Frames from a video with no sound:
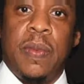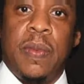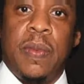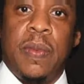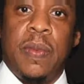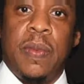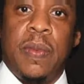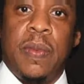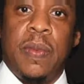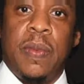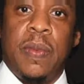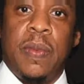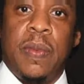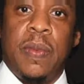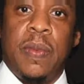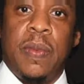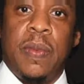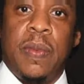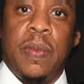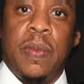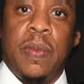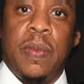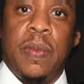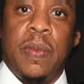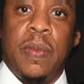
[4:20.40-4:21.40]

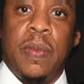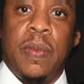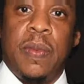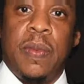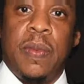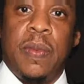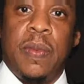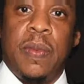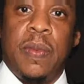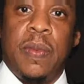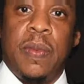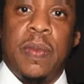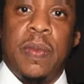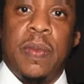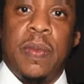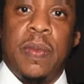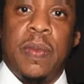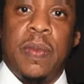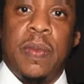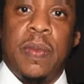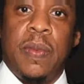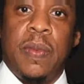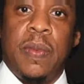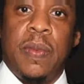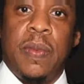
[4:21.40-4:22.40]

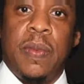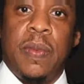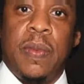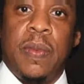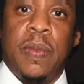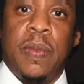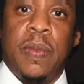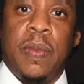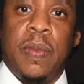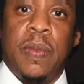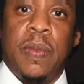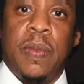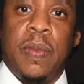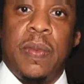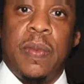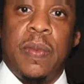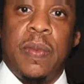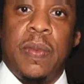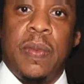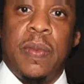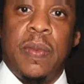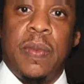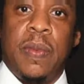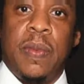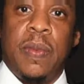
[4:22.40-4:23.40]

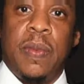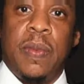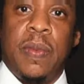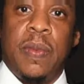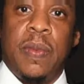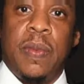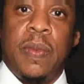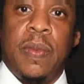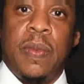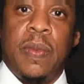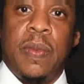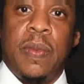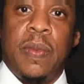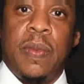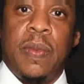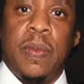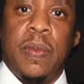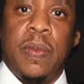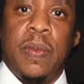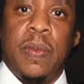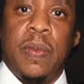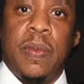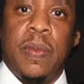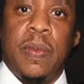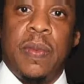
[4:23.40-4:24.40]

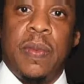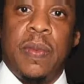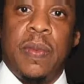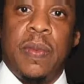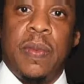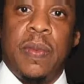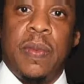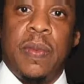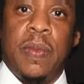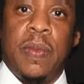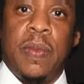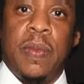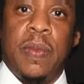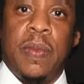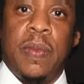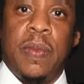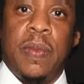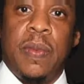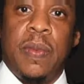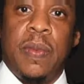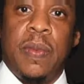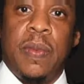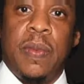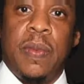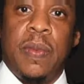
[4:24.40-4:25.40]

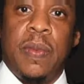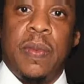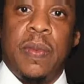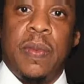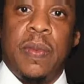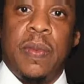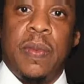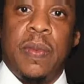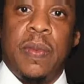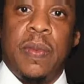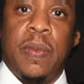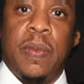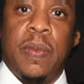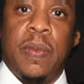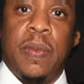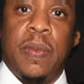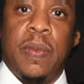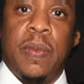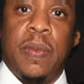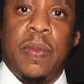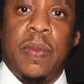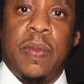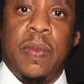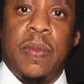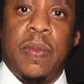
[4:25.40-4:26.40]

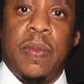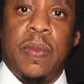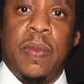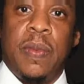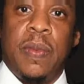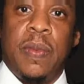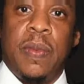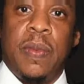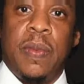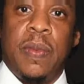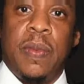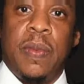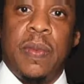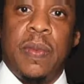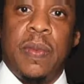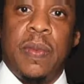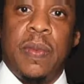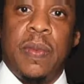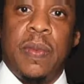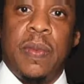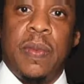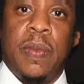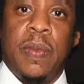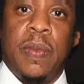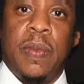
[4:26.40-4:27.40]

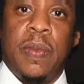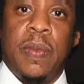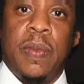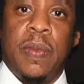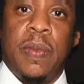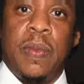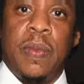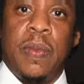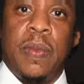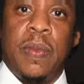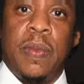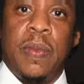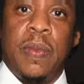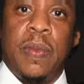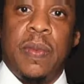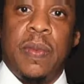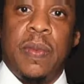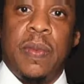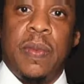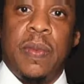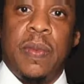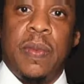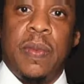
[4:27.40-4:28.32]
(silent)